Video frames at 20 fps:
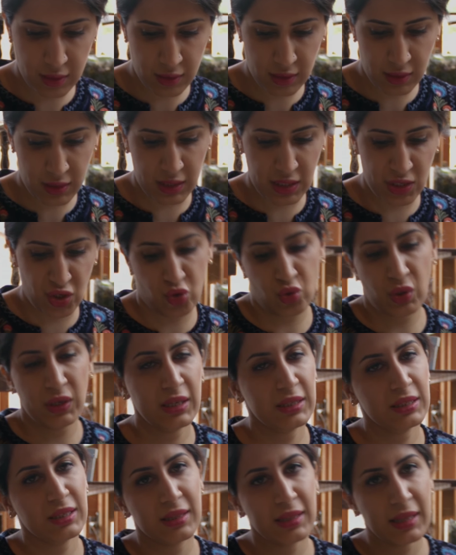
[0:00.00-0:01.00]
and enjoy
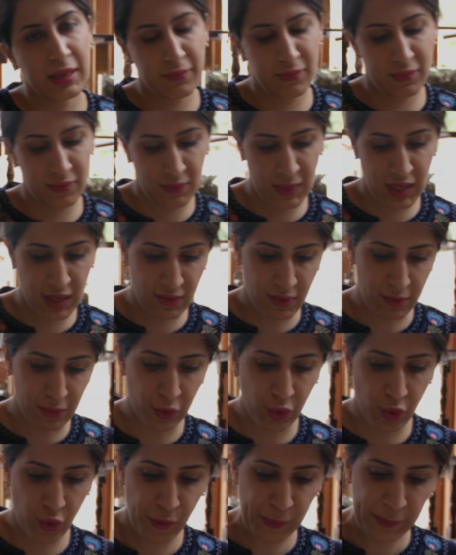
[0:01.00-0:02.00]
eating them even
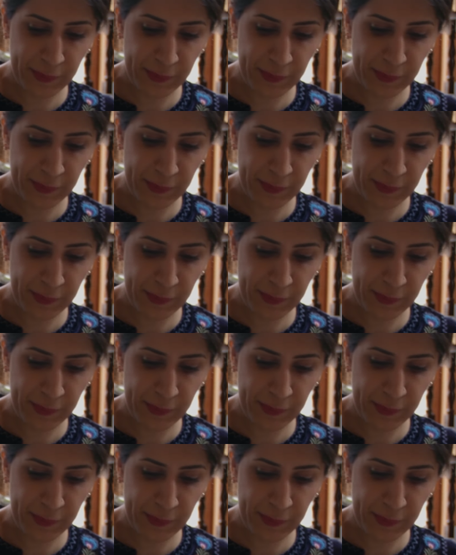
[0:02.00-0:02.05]
more.